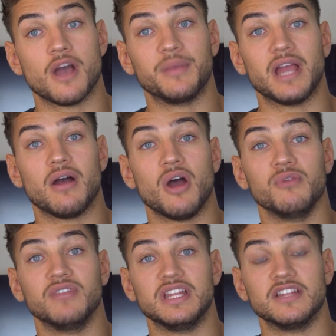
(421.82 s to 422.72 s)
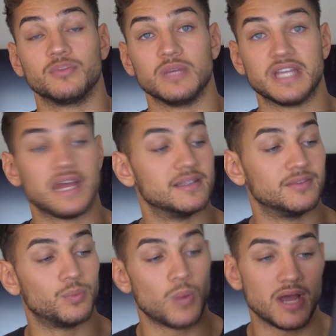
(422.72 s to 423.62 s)
coming out hopefully this week
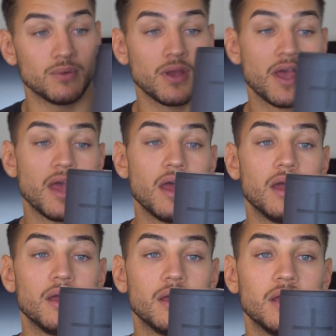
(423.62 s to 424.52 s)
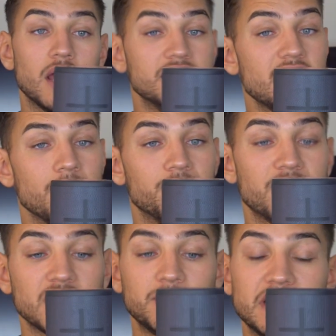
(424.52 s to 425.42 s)
as well. And yeah,
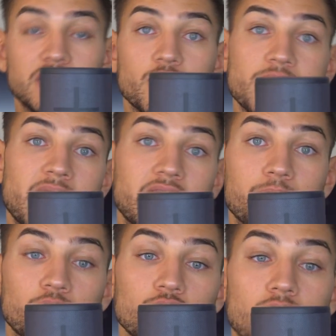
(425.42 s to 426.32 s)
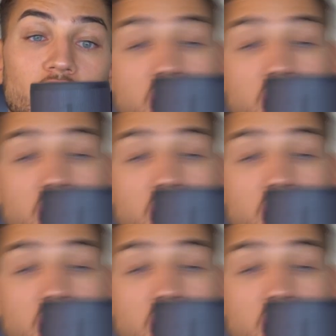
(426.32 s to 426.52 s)
that's been the UE Megaboom.